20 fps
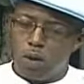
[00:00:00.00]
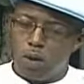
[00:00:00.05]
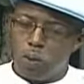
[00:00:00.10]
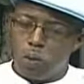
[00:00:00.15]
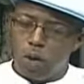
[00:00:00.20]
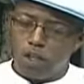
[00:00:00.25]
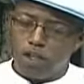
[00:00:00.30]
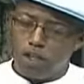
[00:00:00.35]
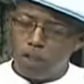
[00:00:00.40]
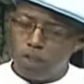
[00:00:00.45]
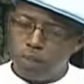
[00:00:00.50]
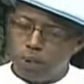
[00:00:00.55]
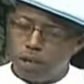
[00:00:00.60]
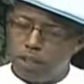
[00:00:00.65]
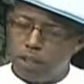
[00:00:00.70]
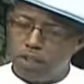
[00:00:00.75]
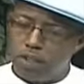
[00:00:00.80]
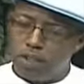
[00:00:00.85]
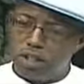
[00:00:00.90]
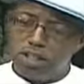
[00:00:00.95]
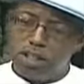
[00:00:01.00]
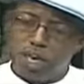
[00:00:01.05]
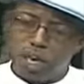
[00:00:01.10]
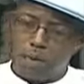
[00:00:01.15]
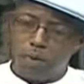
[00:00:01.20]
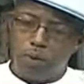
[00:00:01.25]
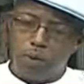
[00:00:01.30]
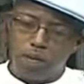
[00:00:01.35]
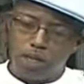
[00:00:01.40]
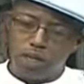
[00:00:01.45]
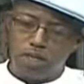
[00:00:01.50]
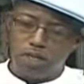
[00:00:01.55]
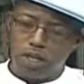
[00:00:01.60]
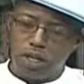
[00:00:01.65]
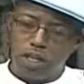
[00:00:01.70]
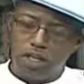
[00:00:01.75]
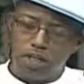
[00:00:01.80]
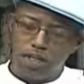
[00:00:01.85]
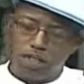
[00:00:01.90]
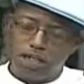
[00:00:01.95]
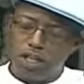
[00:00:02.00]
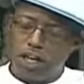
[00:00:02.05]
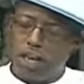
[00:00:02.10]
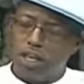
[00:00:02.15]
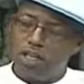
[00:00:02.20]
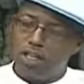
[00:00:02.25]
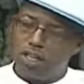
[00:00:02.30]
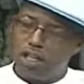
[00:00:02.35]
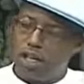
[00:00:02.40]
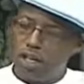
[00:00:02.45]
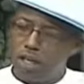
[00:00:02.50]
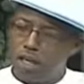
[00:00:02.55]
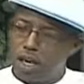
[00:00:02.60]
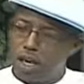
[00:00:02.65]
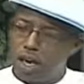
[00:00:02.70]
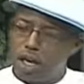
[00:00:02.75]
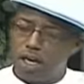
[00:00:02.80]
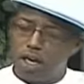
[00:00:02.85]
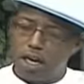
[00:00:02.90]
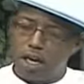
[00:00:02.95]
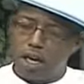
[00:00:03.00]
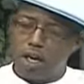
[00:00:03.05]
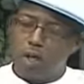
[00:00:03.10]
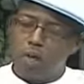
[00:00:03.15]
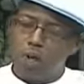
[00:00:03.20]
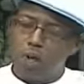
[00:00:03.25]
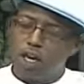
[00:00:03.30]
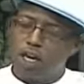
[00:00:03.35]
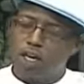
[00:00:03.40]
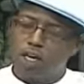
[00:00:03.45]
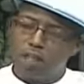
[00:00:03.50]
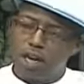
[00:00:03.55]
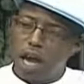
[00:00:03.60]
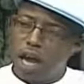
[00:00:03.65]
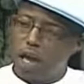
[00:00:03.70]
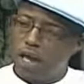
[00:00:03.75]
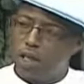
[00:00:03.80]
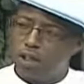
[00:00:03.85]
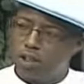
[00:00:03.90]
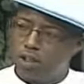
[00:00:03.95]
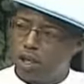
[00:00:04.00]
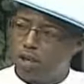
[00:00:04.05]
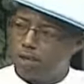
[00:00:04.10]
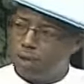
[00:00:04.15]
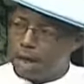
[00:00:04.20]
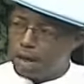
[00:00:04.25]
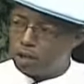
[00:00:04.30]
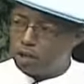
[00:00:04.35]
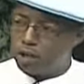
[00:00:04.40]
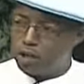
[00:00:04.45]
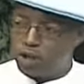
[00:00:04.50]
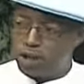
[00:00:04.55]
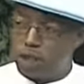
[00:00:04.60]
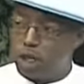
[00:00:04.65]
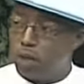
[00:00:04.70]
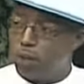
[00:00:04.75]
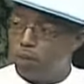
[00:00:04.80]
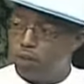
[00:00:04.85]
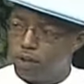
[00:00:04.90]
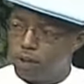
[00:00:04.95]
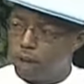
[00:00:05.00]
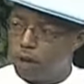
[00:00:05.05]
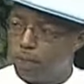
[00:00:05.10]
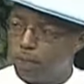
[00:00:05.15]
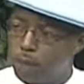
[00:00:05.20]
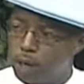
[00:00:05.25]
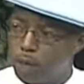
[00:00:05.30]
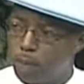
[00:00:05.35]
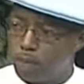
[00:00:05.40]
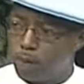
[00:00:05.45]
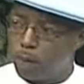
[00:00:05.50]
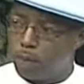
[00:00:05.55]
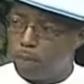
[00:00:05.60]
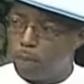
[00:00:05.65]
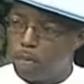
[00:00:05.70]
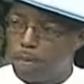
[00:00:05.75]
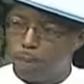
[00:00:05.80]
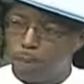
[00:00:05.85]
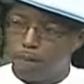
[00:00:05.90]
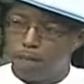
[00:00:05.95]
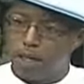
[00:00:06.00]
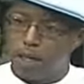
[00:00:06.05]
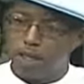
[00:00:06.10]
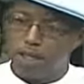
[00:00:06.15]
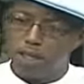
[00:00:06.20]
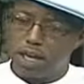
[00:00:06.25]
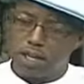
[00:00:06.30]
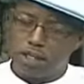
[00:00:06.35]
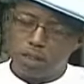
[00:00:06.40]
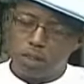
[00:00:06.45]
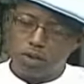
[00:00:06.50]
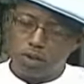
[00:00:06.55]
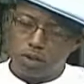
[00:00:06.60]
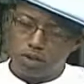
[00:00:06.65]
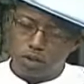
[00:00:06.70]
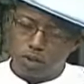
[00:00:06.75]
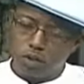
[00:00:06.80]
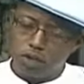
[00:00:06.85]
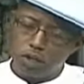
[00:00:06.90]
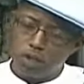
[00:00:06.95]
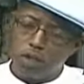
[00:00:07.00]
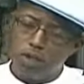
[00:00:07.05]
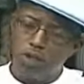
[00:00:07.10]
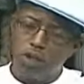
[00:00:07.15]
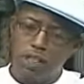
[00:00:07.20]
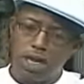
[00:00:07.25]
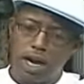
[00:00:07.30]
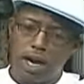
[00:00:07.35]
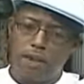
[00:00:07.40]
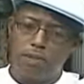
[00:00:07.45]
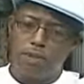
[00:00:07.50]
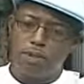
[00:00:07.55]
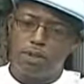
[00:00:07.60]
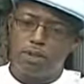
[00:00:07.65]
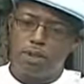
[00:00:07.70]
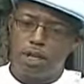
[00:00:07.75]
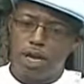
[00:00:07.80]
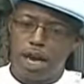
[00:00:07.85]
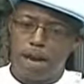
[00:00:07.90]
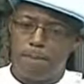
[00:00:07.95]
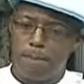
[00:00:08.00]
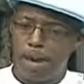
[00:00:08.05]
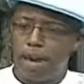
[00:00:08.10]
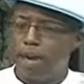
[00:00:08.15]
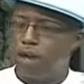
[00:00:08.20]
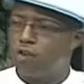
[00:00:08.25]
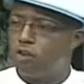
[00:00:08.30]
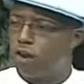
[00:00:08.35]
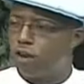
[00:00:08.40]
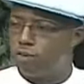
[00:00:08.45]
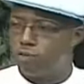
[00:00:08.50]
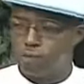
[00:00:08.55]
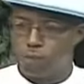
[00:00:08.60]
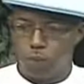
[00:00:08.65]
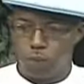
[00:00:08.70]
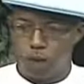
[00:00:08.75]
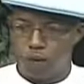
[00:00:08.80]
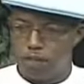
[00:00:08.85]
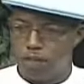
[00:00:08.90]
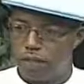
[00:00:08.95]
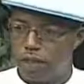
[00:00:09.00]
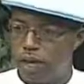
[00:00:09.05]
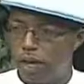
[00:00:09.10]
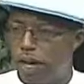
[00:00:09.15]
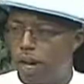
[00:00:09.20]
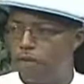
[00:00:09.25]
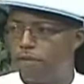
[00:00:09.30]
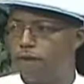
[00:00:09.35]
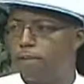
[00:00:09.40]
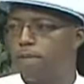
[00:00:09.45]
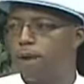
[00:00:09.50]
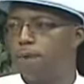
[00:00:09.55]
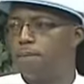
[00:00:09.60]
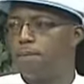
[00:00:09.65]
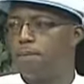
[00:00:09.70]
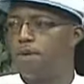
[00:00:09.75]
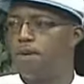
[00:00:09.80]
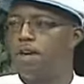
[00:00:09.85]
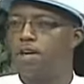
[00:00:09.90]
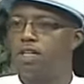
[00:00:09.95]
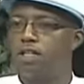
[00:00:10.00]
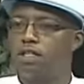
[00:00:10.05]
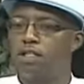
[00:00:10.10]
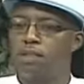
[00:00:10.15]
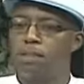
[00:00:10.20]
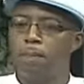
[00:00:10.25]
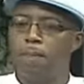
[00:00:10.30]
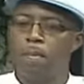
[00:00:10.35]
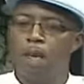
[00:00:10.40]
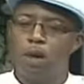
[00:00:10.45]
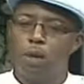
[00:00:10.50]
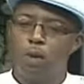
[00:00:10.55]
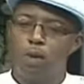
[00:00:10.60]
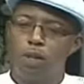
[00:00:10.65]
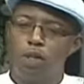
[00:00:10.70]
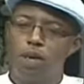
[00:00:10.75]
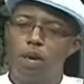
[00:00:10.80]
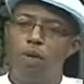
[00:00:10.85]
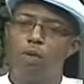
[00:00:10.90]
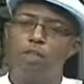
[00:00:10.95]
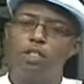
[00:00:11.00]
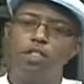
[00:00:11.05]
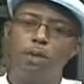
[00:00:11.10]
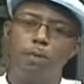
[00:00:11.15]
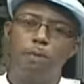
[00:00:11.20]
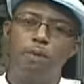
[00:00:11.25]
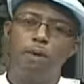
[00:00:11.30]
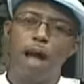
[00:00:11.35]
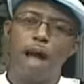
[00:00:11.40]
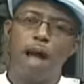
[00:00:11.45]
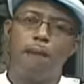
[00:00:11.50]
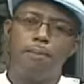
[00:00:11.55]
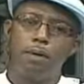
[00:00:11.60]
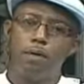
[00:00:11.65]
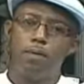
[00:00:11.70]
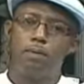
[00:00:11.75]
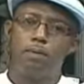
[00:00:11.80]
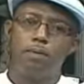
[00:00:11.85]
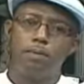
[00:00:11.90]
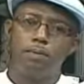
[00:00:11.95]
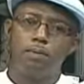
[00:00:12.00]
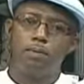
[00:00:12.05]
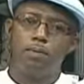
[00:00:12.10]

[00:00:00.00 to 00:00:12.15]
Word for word: what you bring to the table is an understanding and, and, and a working knowledge of how to deal with young people yeah. because at the, during those times at bancroft one thing i remember is when there was a problem